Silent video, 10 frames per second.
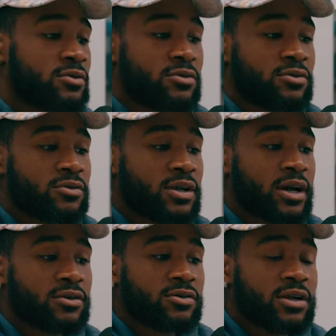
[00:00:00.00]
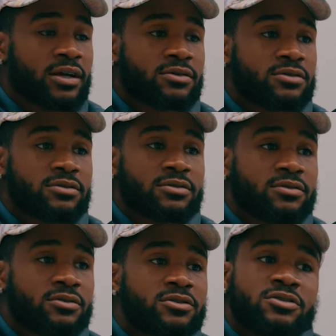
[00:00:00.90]
they're not they're not.
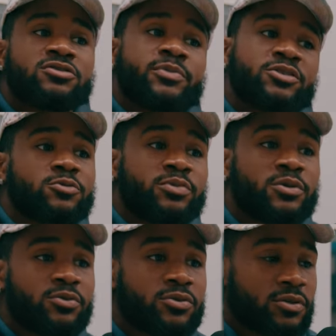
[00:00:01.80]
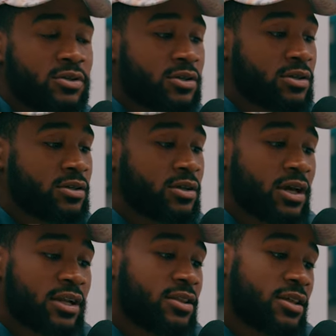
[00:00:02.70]
These special people. Right, you right. you
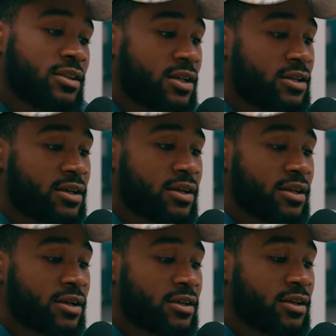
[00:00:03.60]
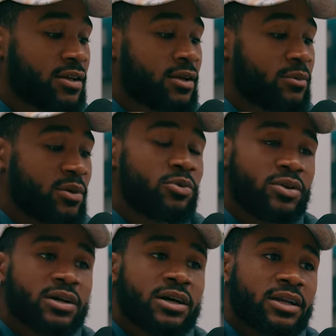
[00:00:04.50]
got to think like that. Like
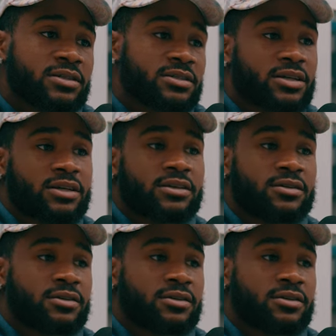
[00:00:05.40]
people look at us like,